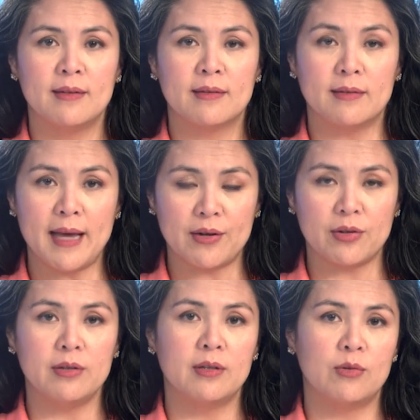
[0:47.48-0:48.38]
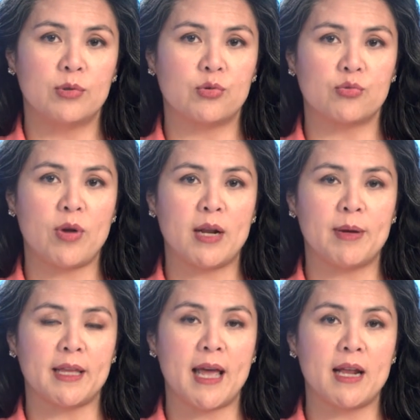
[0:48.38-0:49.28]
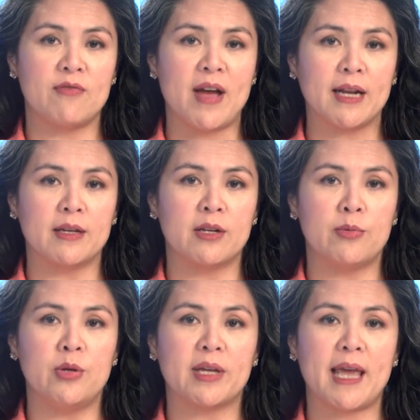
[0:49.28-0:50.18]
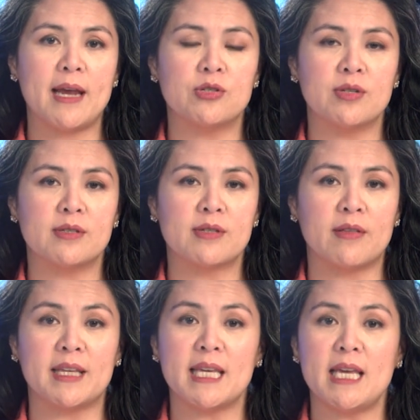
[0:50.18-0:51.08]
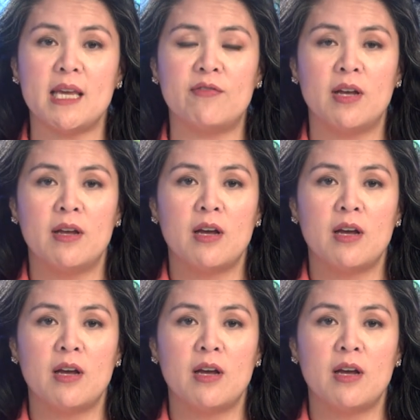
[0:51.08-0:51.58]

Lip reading: The letter, which was read by the head of Vatican Communications on the eve